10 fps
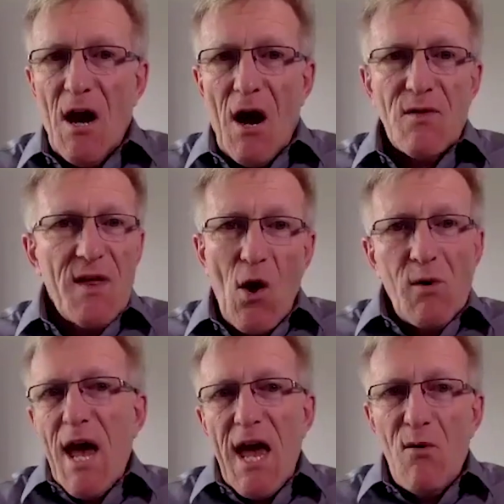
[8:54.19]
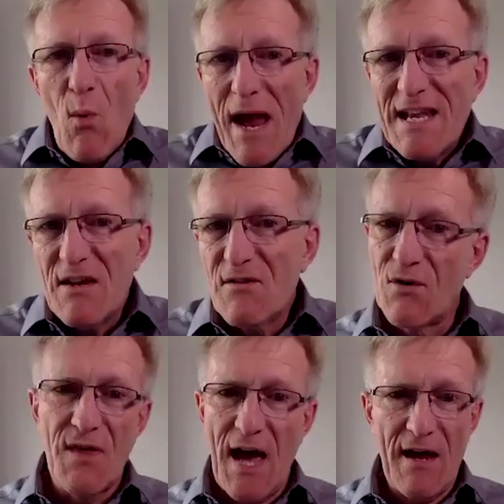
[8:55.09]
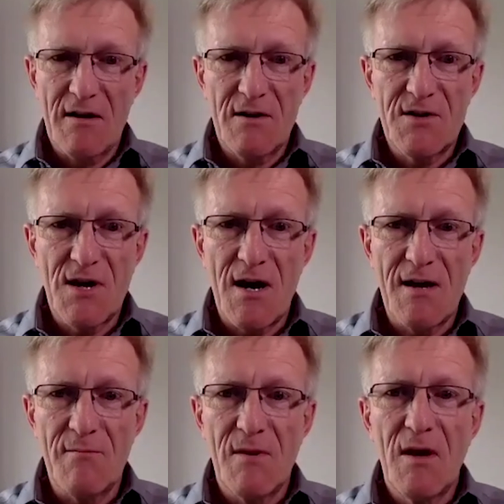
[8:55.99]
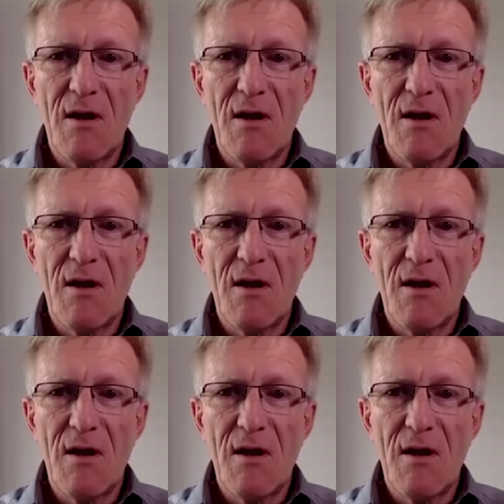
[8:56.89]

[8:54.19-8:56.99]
Are they okay waiting for that time?